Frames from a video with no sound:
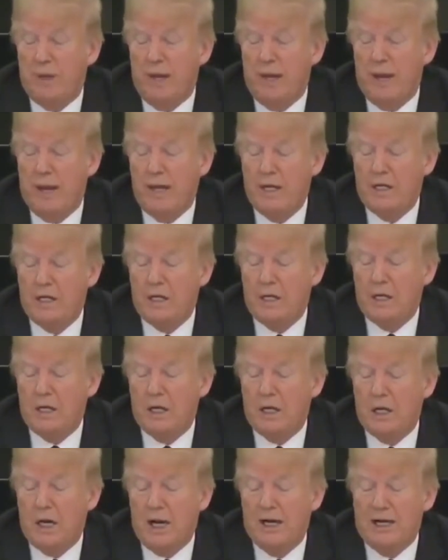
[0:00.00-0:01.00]
and
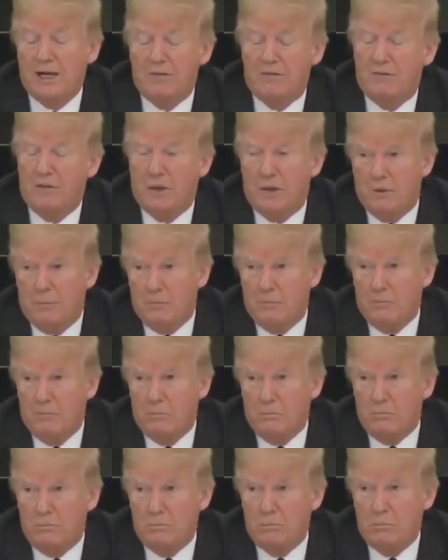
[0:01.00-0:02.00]
I give
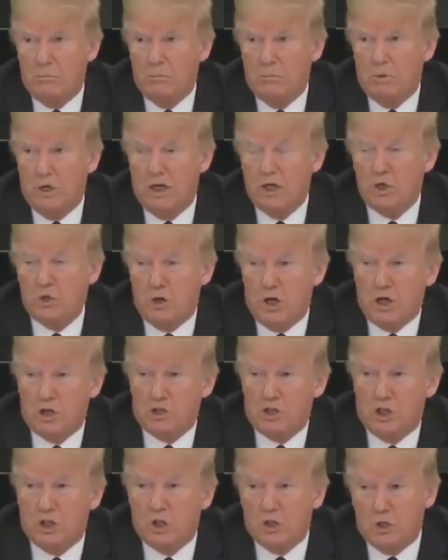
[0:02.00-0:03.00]
them
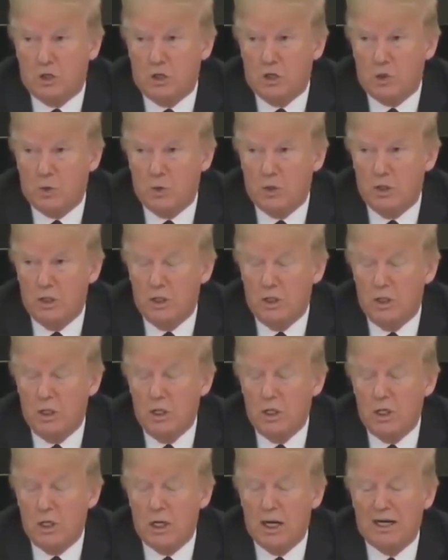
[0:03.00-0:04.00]
hydroxychloroquine.
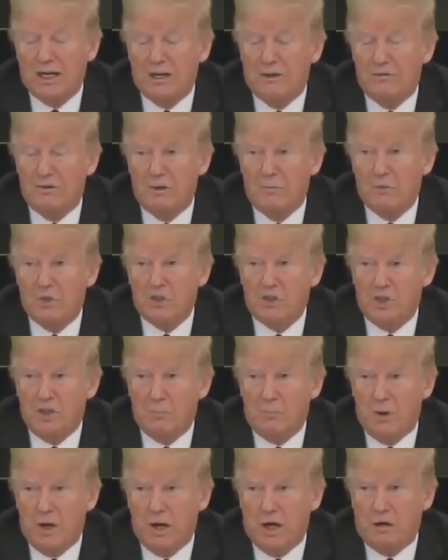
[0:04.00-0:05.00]
I give them the
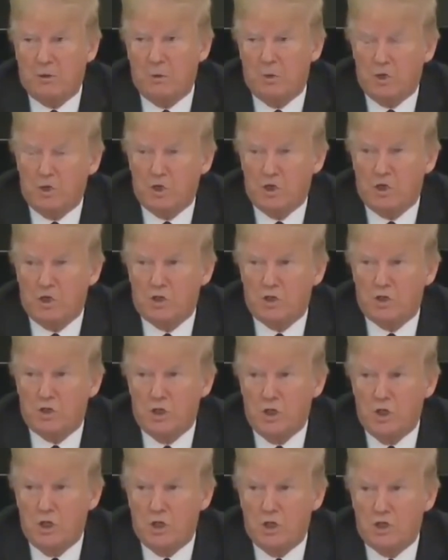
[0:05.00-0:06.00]
Z-Pak, which
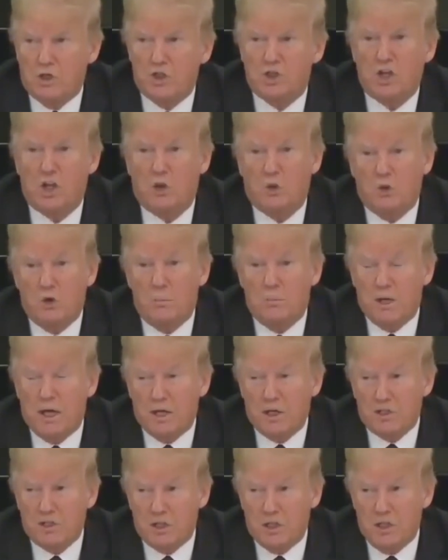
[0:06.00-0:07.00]
is
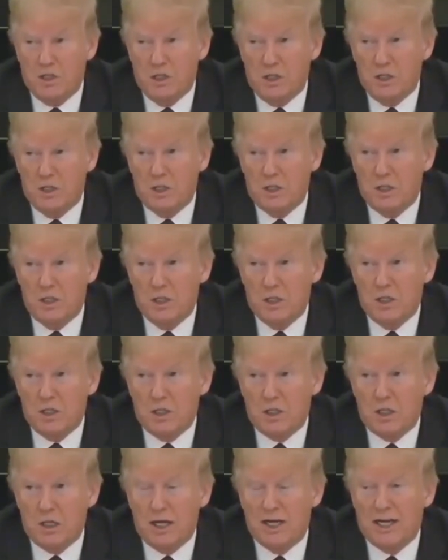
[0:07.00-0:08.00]
zithromycin,
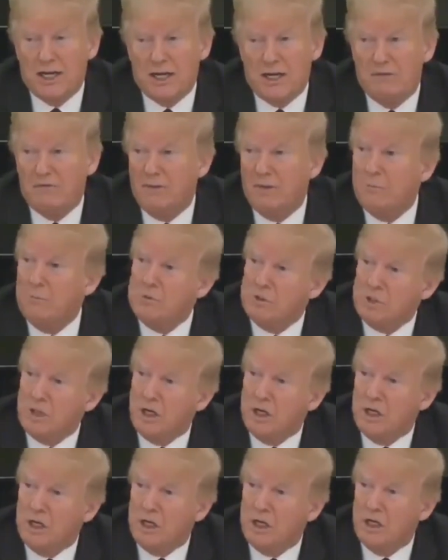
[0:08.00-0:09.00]
and I give them
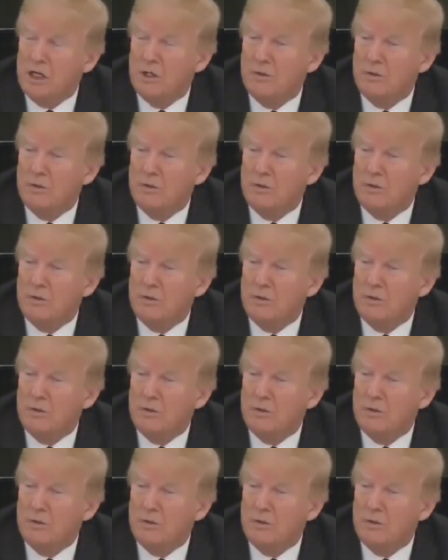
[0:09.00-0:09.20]
zinc.